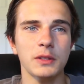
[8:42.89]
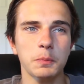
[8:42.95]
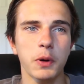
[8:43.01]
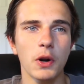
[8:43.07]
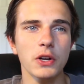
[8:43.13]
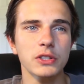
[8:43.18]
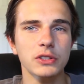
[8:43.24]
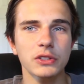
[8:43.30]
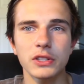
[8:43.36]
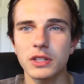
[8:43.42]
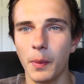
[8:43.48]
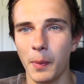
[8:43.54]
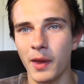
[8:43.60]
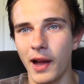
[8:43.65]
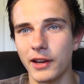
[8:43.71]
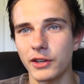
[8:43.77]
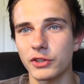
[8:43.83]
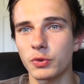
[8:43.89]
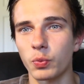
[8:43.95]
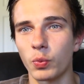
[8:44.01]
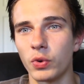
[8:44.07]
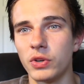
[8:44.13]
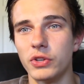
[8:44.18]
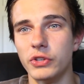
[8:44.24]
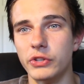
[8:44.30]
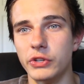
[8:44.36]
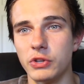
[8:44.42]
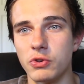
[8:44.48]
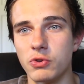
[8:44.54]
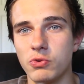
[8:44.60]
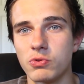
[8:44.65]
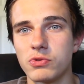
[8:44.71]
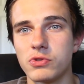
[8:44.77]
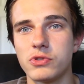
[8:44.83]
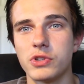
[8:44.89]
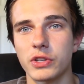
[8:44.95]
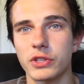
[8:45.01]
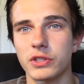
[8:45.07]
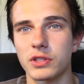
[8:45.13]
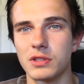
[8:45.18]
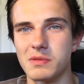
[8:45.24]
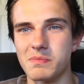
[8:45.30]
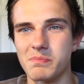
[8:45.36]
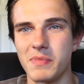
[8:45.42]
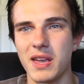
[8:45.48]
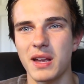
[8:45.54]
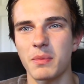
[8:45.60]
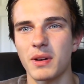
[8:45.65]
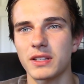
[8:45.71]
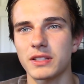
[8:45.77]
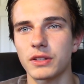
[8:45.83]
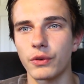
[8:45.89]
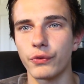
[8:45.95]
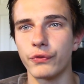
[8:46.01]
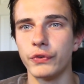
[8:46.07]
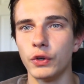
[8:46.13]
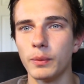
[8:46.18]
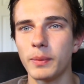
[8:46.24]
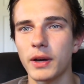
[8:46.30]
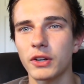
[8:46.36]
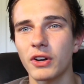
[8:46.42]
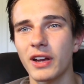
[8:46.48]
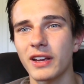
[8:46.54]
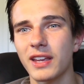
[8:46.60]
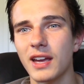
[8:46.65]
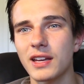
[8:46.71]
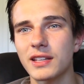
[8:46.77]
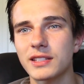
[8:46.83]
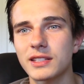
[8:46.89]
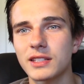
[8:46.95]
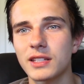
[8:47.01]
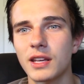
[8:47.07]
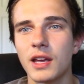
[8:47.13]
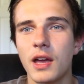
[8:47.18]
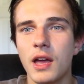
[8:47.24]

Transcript: personally something I just wouldn't do just to make myself feel better, I guess.